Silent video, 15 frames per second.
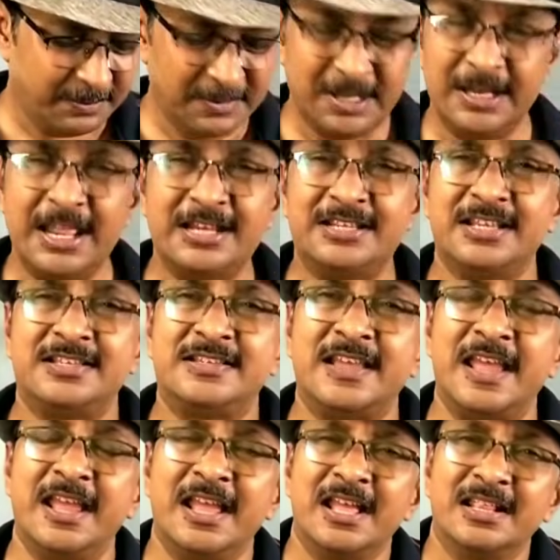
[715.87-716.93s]
let us
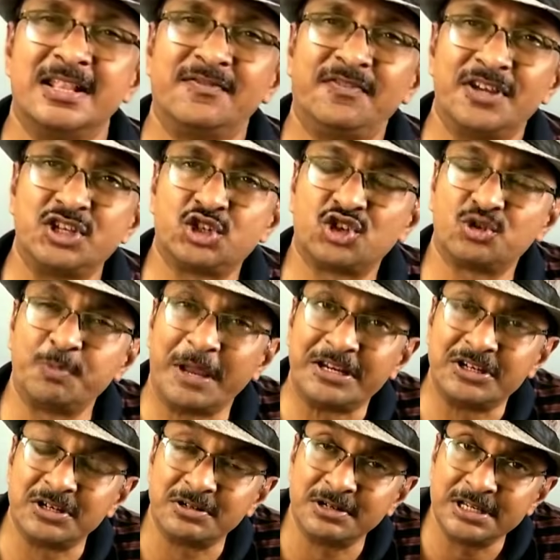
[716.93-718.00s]
say the first
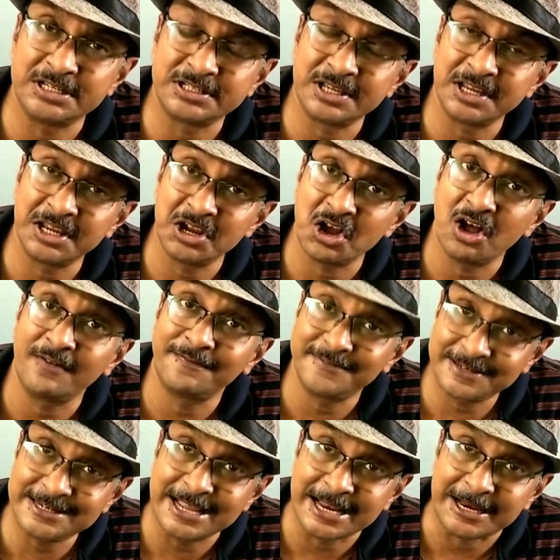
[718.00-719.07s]
spectator is thinking of
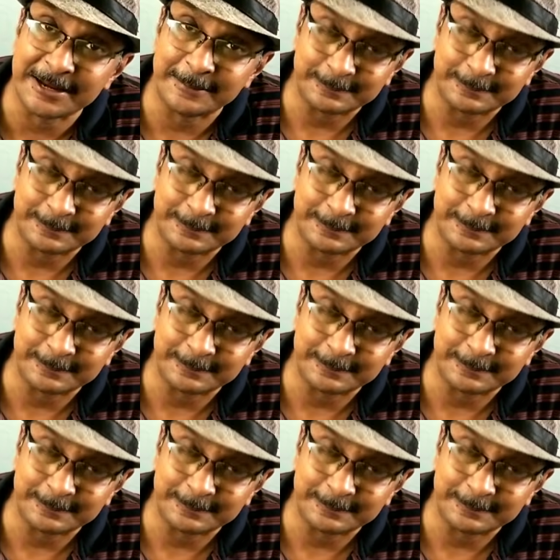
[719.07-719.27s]
10.